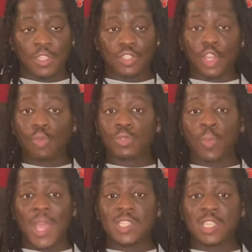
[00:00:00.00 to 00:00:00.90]
don't
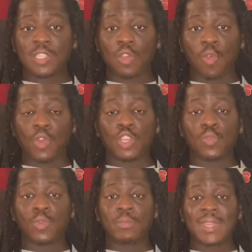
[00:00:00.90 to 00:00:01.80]
watch it or you
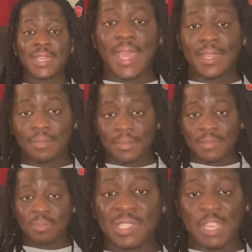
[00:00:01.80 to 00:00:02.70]
will be dead,
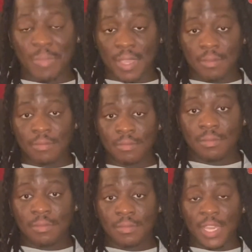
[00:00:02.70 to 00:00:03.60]
sleeping,
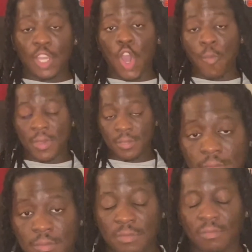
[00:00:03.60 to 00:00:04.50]
in a coma.
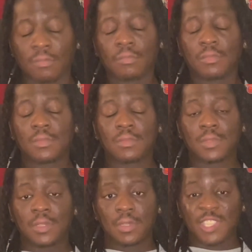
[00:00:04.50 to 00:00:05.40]

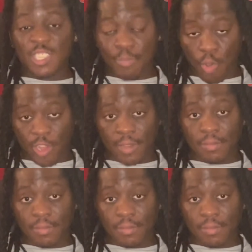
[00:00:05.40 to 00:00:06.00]
This is boring.